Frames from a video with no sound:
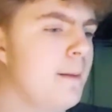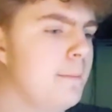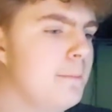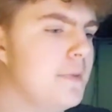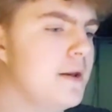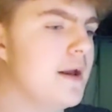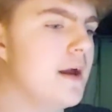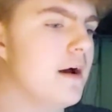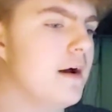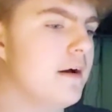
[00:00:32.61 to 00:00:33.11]

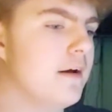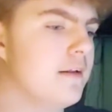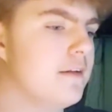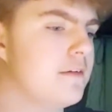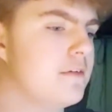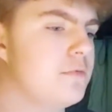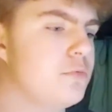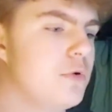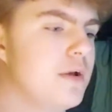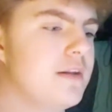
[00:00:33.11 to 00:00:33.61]

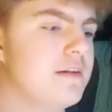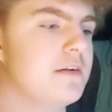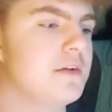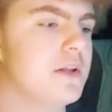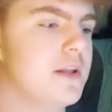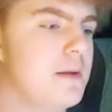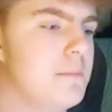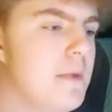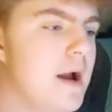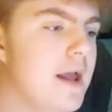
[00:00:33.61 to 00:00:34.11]
because
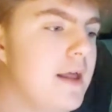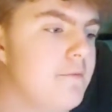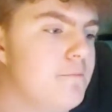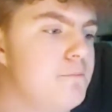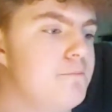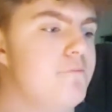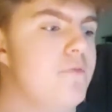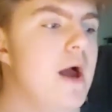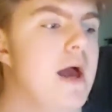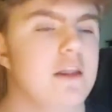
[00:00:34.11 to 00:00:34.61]
recently my
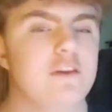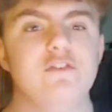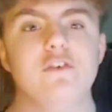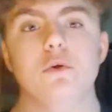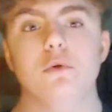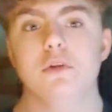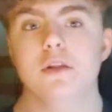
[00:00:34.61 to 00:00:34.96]
Fast Few